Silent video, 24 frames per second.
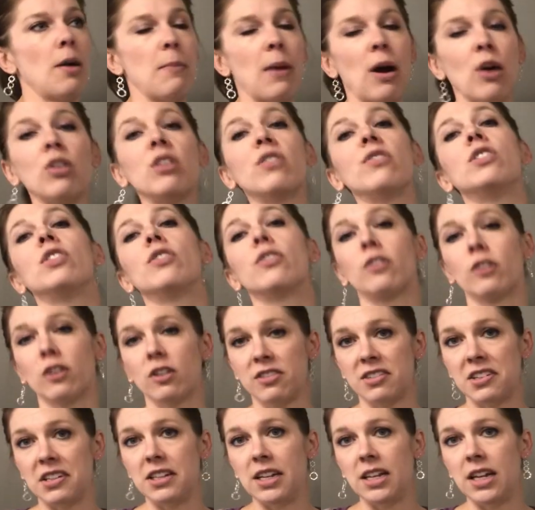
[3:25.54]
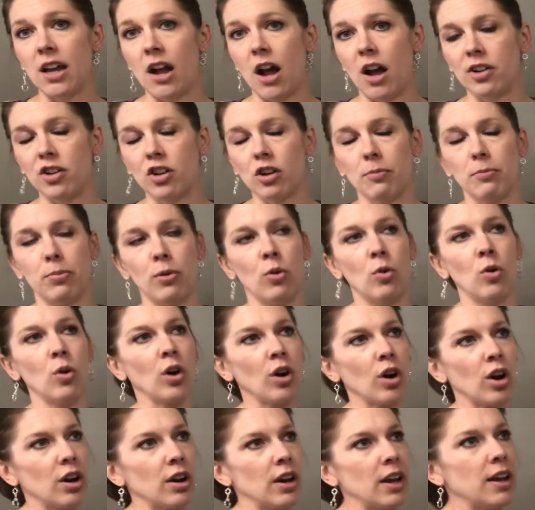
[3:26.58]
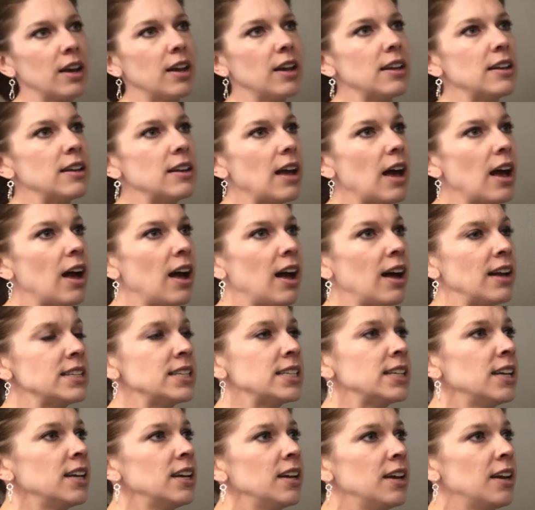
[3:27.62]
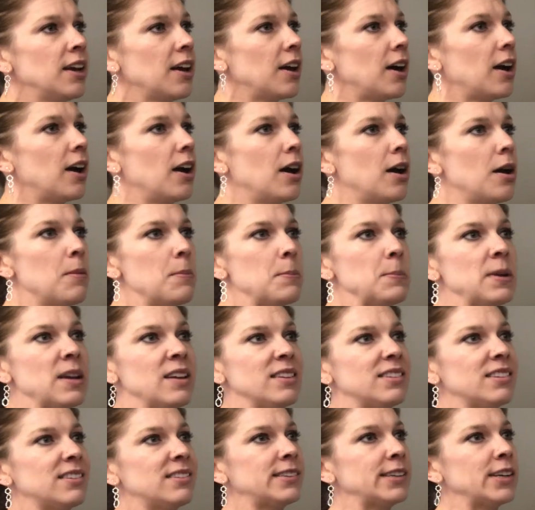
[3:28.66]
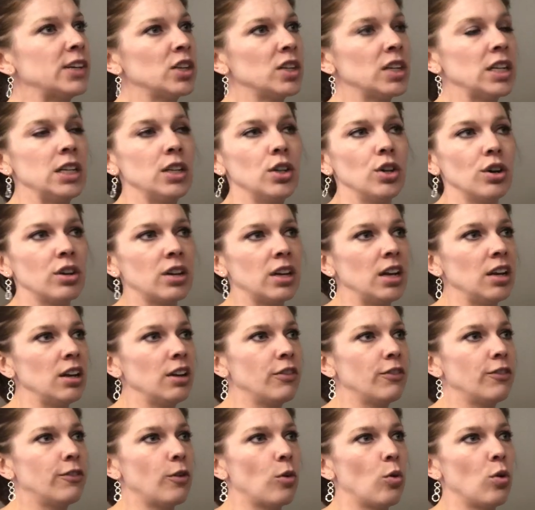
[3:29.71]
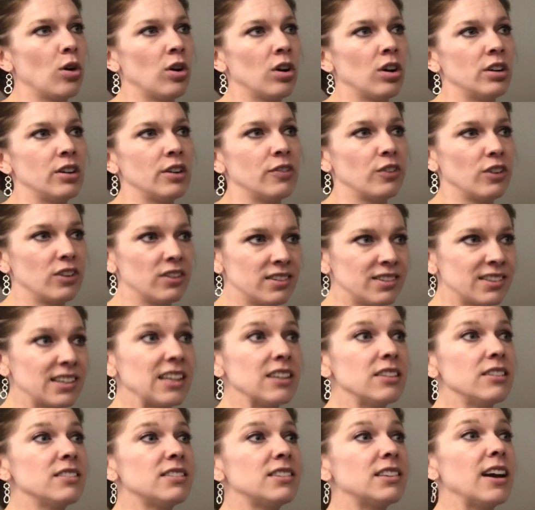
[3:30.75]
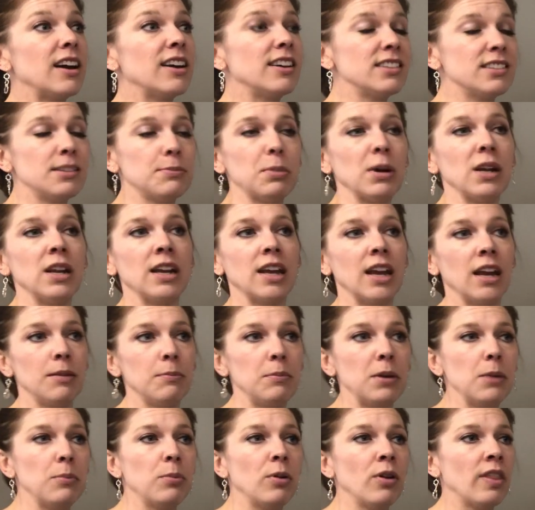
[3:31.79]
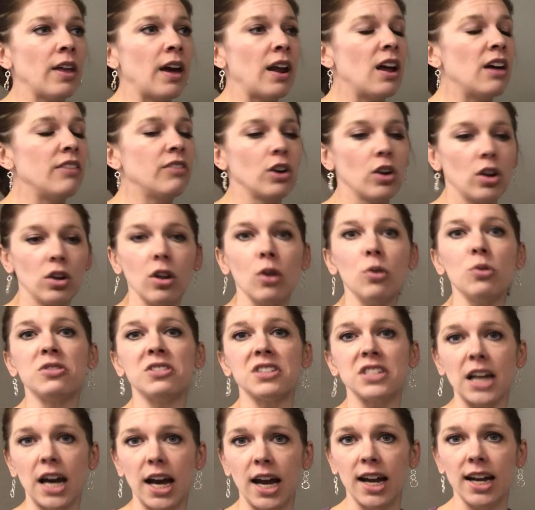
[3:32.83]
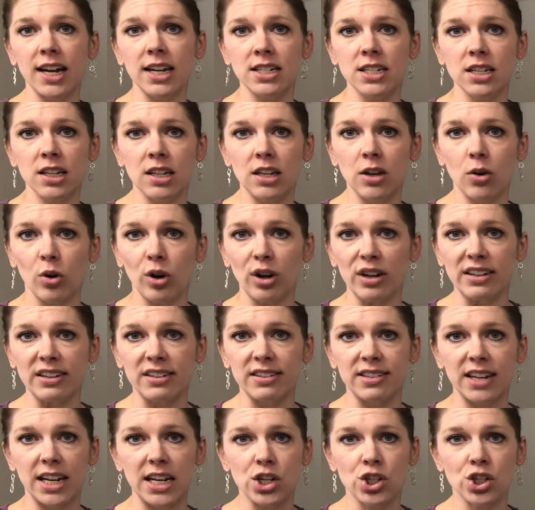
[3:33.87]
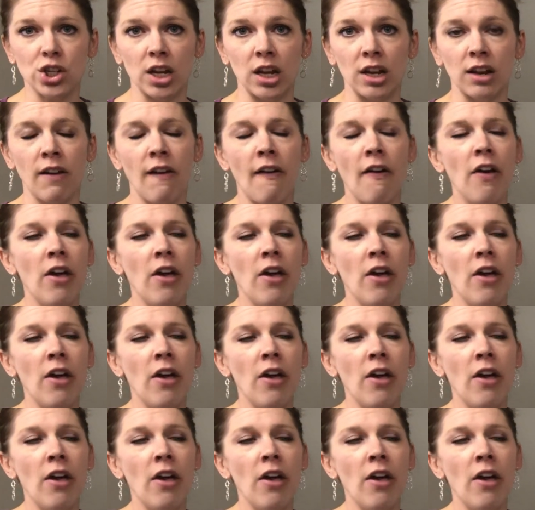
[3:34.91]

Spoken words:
amount of diversity on your board, not necessarily looking for different skill sets, but again, people that have a close tie to the organization,